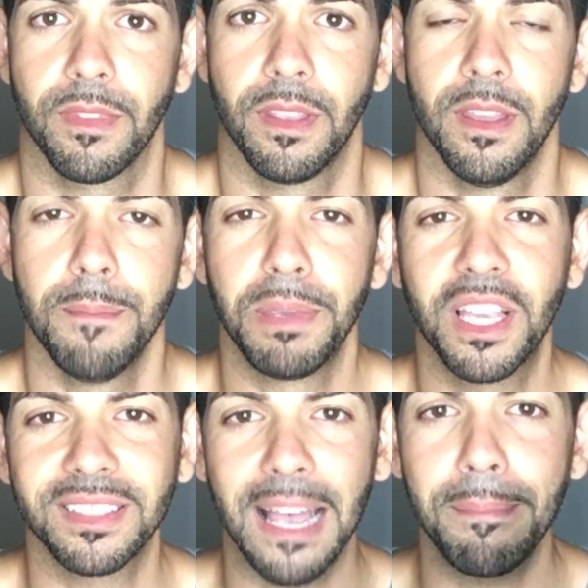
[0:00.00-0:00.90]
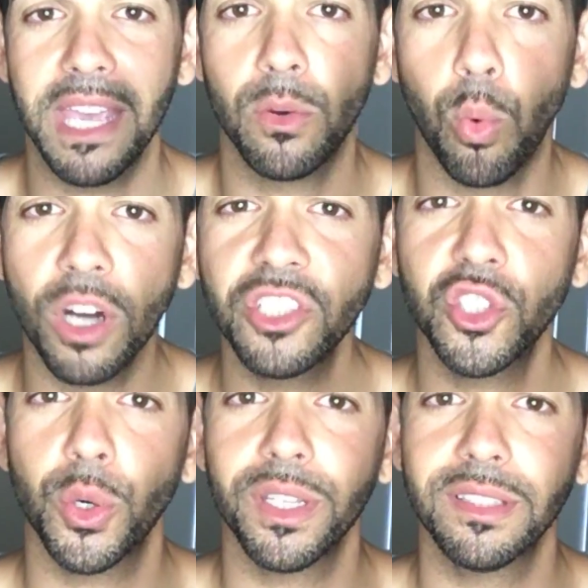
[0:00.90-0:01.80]
Because I made one
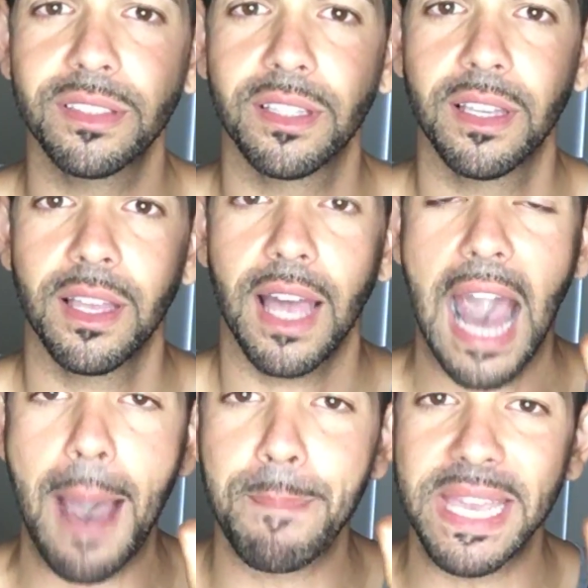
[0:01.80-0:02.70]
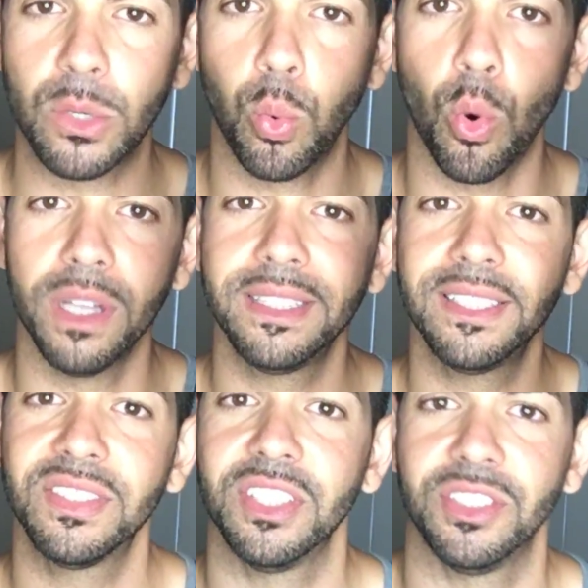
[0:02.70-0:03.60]
choice, I made one
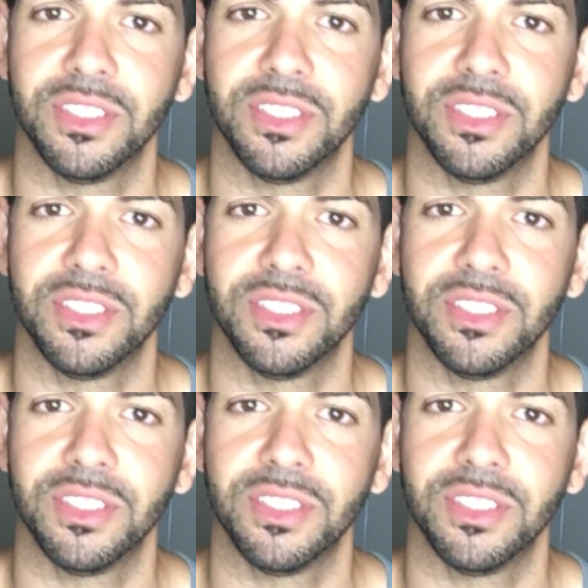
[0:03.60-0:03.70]
decision.